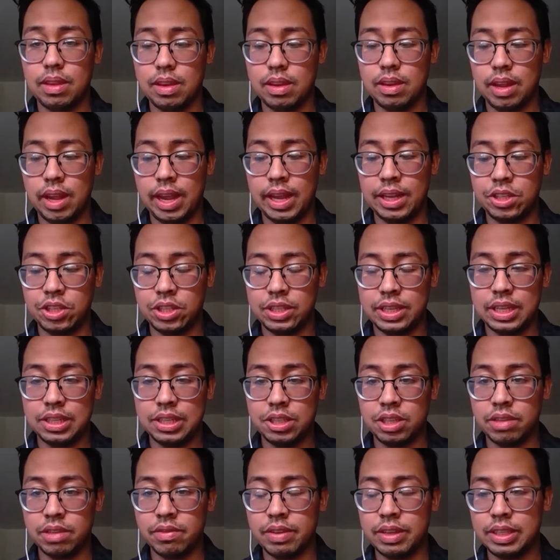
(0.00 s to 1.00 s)
HCS
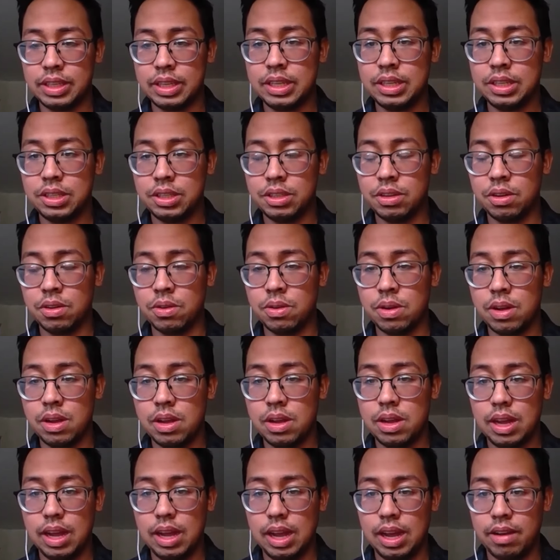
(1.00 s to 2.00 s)
services, so
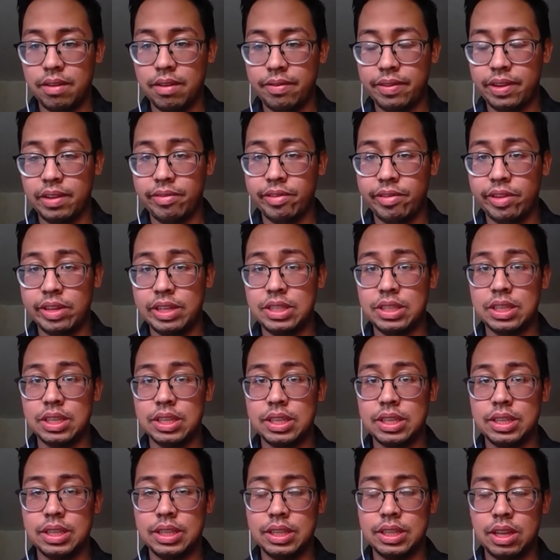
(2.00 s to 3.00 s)
feel free to
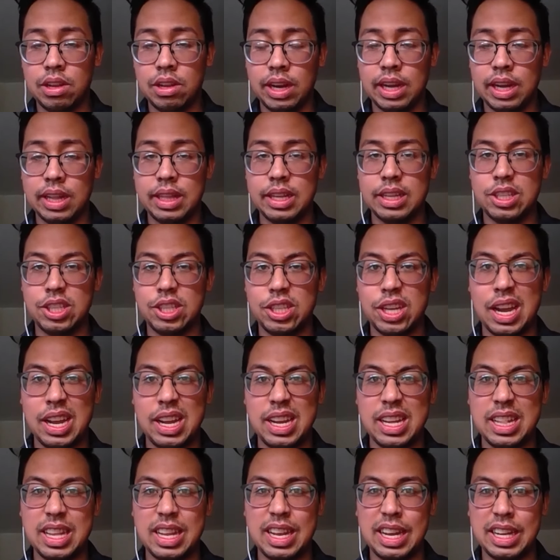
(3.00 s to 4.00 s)
look at the chat
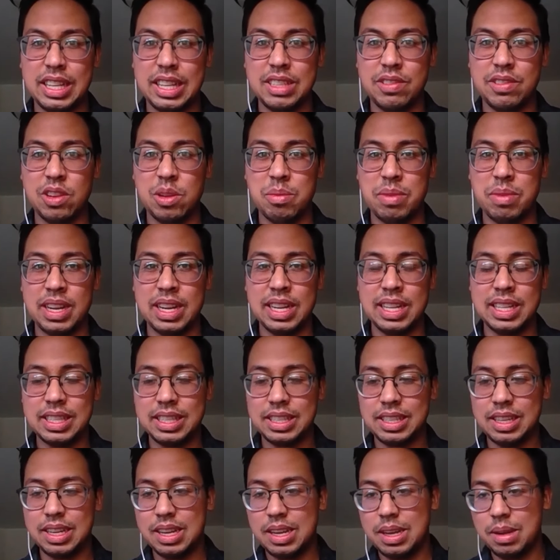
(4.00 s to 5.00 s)
in the next few minutes.
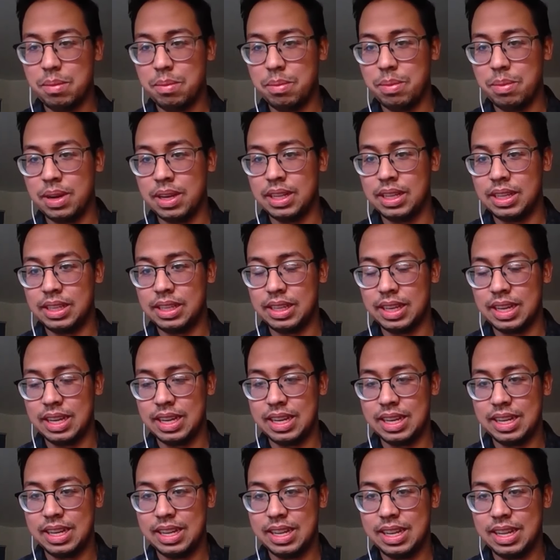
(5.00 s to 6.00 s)
But
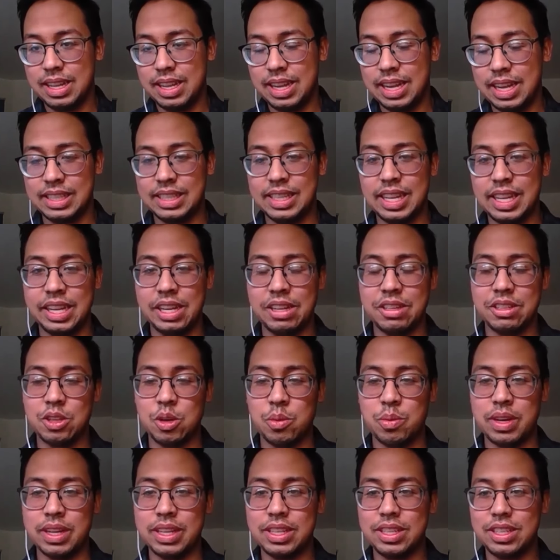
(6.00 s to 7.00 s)
yes, thank you so
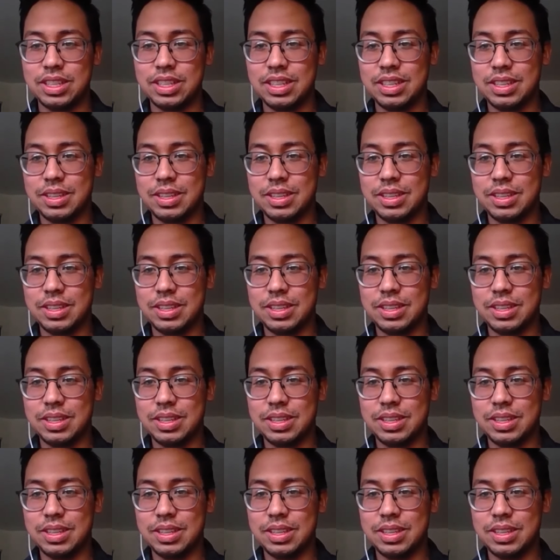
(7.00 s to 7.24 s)
much.